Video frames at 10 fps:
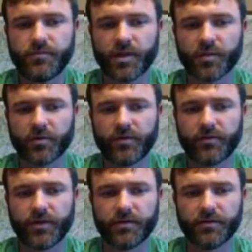Number
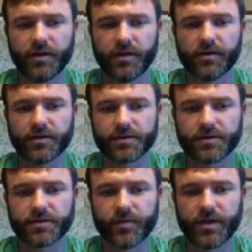15,
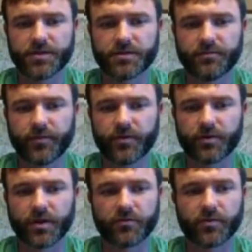assist the patient to
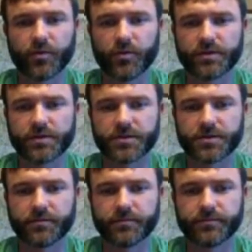a comfortable
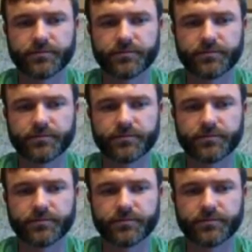position.